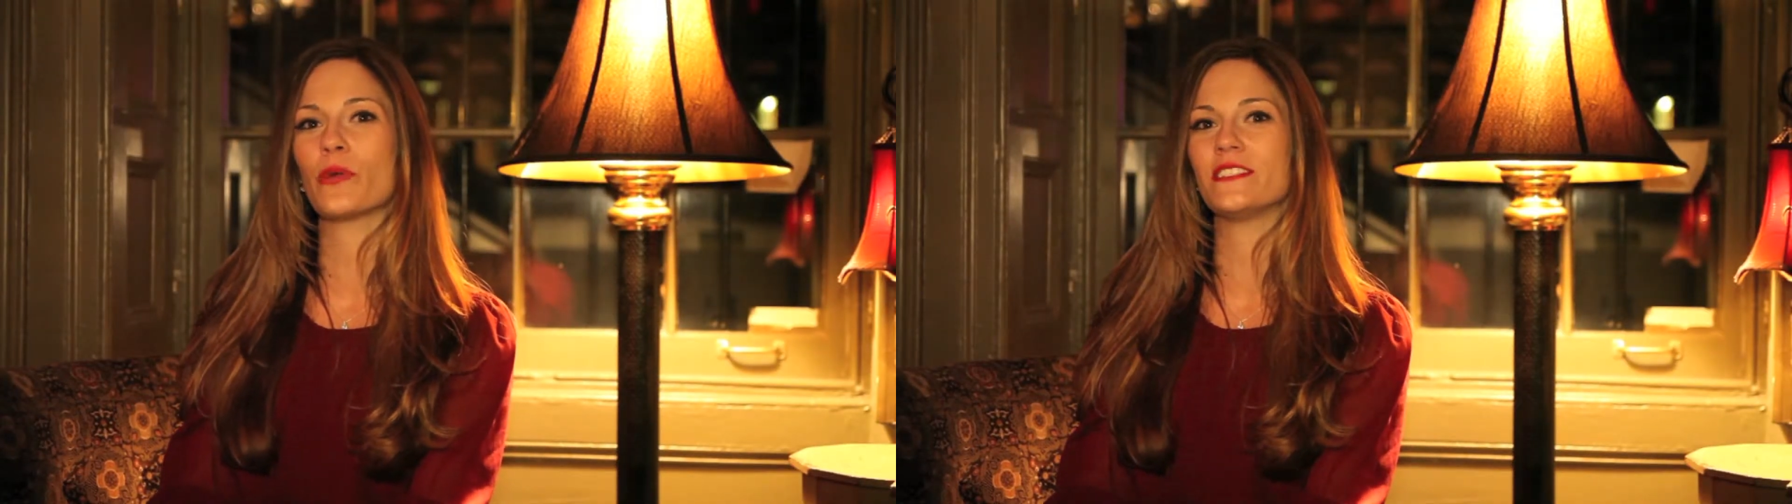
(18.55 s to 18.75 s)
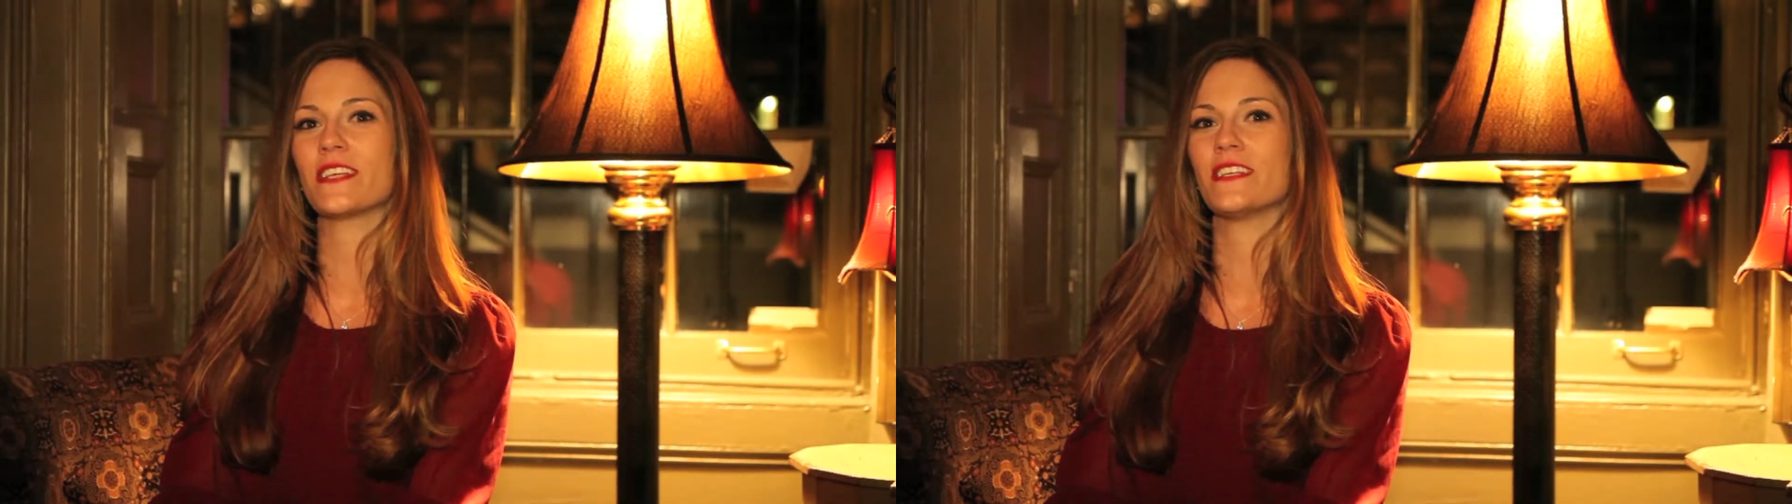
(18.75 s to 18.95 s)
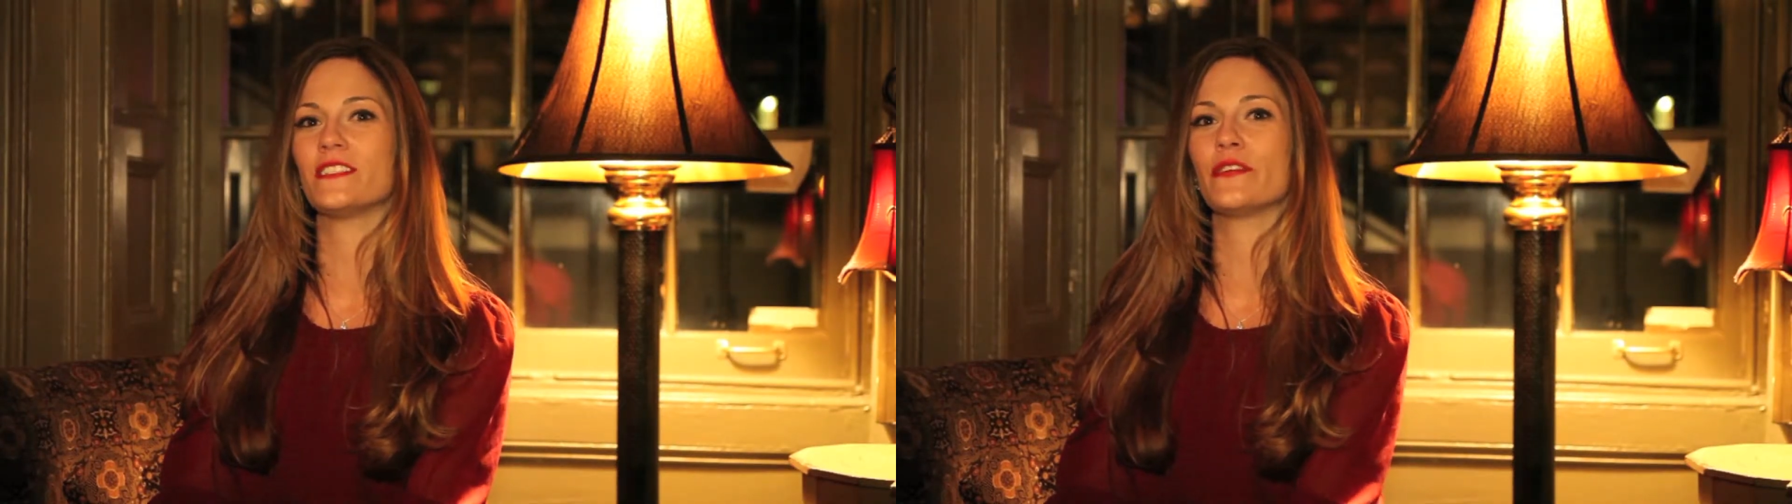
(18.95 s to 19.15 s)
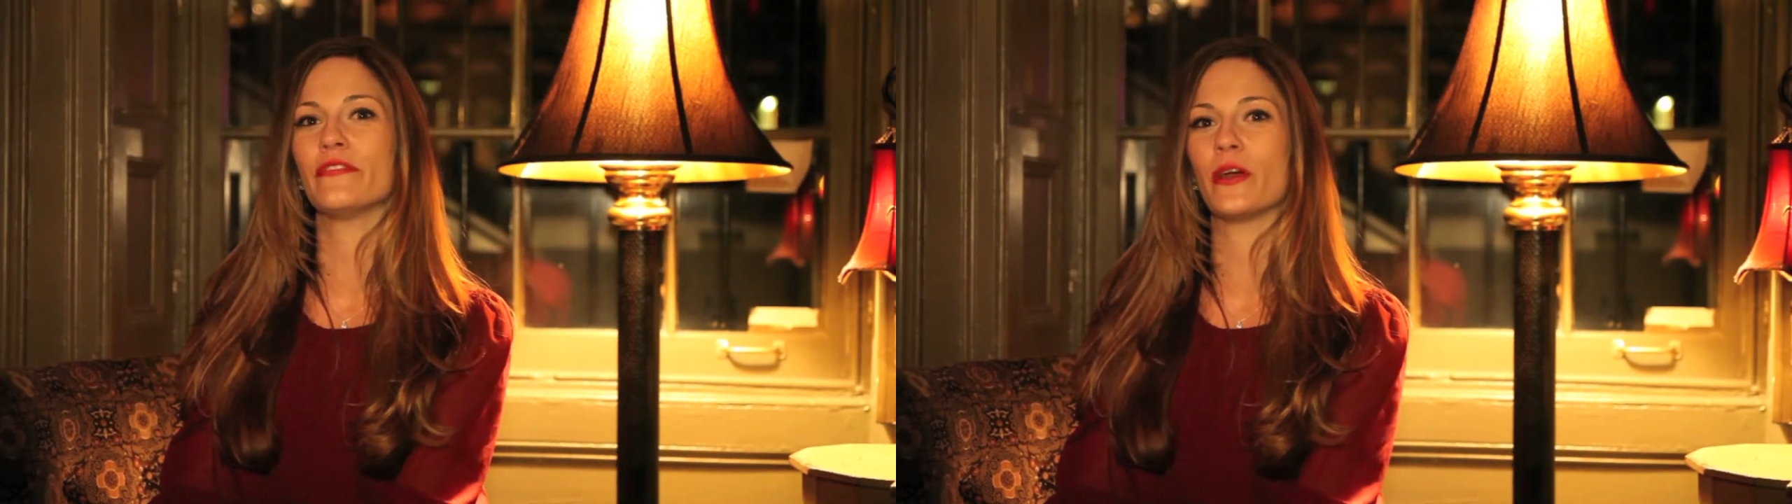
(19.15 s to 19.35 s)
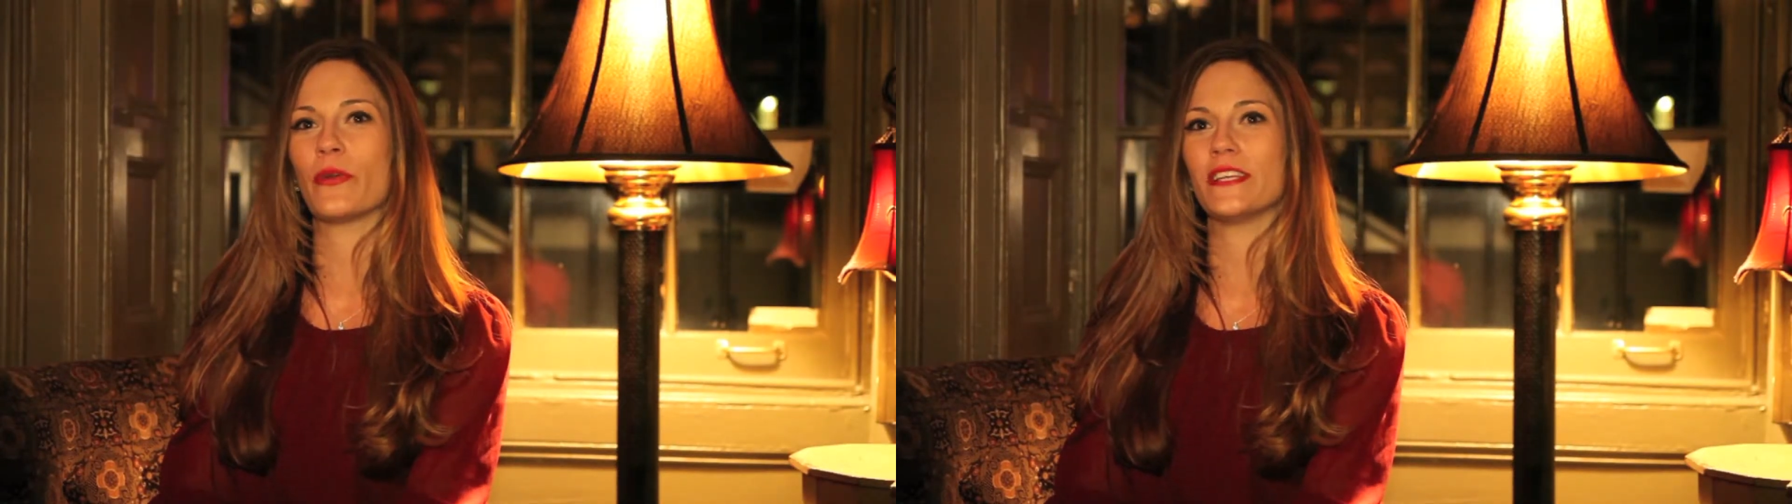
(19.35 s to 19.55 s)
Breast Cancer
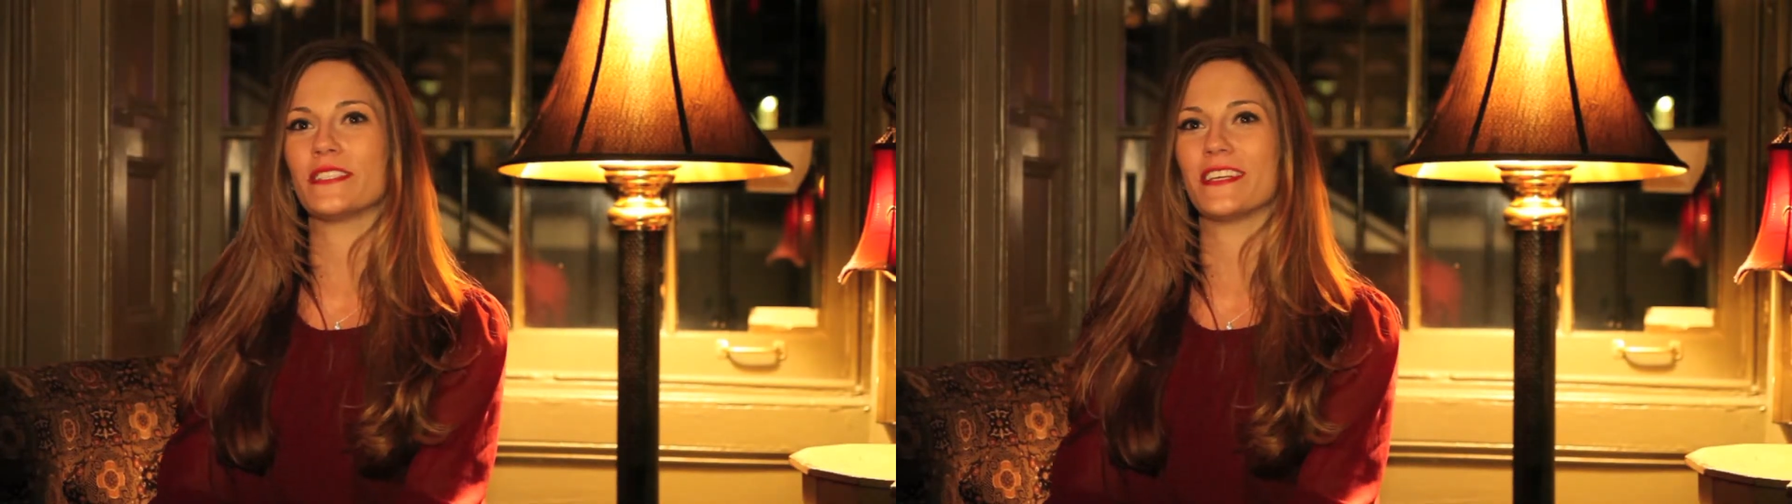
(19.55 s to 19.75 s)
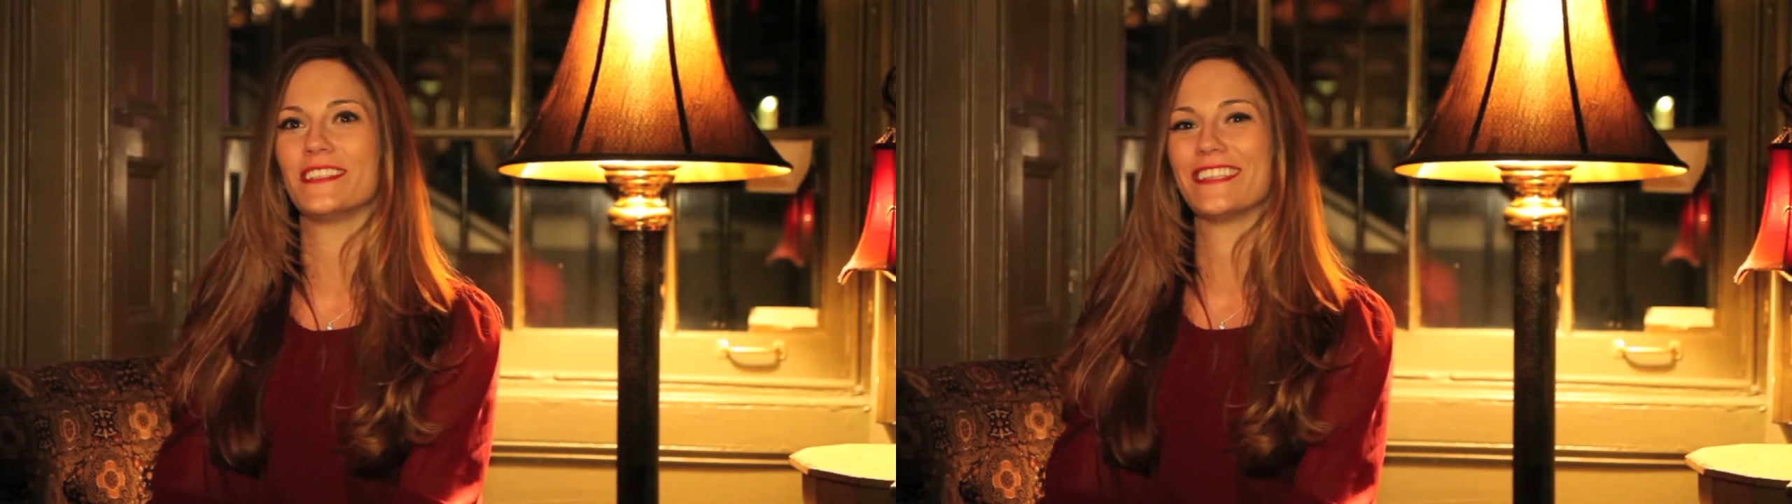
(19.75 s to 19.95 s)
Fundraiser.